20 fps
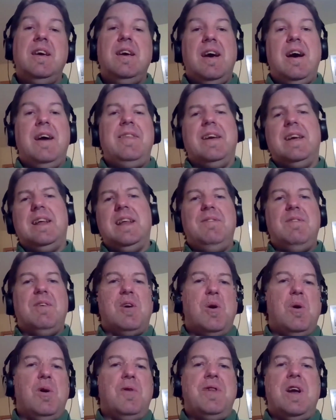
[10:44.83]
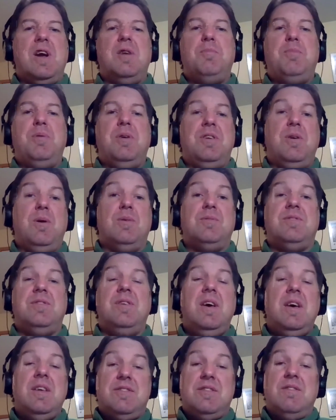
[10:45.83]
They can even go in there and put notes.
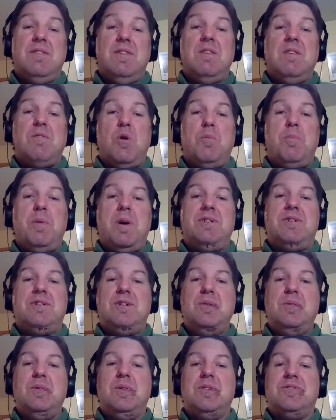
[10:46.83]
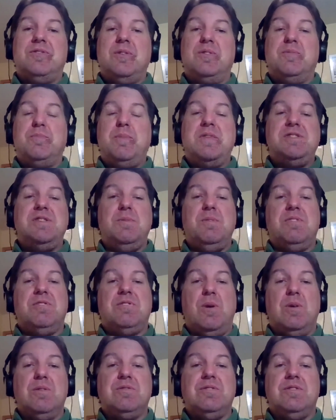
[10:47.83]
It's a really robust tool, so especially with
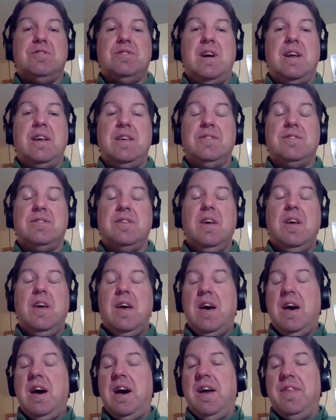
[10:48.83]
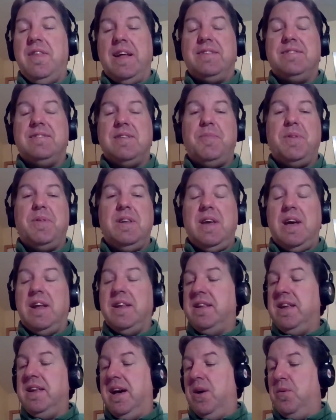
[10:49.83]
social studies, that's something that
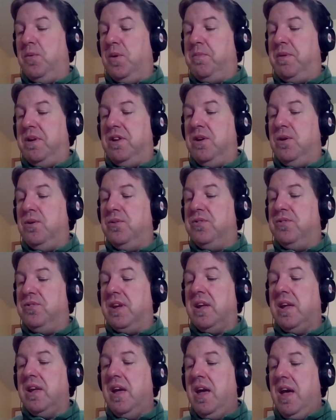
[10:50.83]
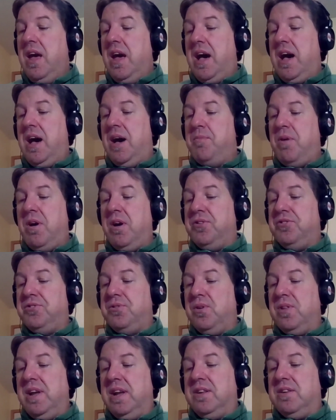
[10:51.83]
we've been using. I
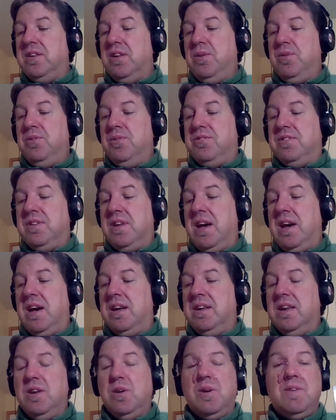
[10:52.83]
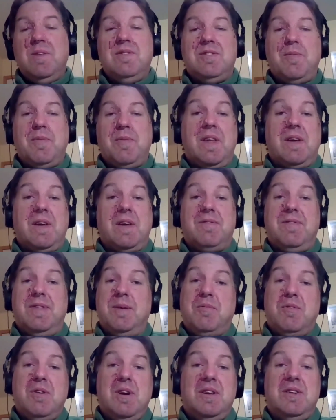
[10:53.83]
also like to use even something like
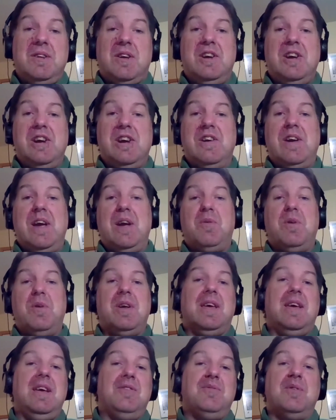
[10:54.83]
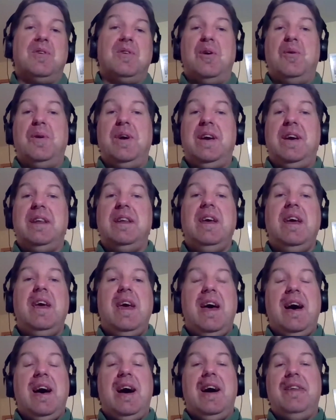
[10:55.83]
Flipgrid to curate, where the kids would go in,
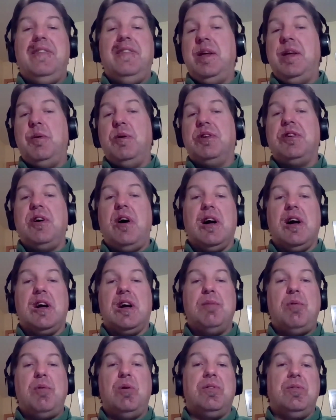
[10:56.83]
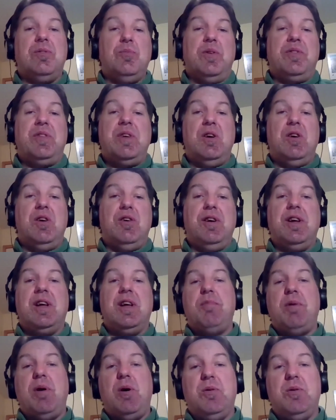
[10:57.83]
and they would talk about what they're learning
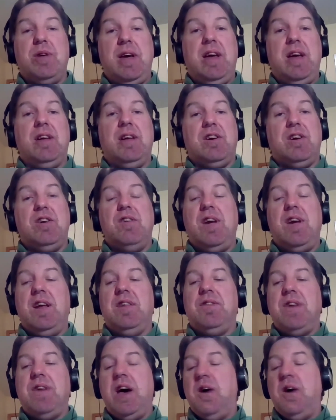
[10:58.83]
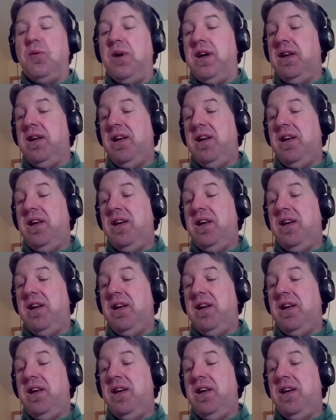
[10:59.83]
about and curate it that way.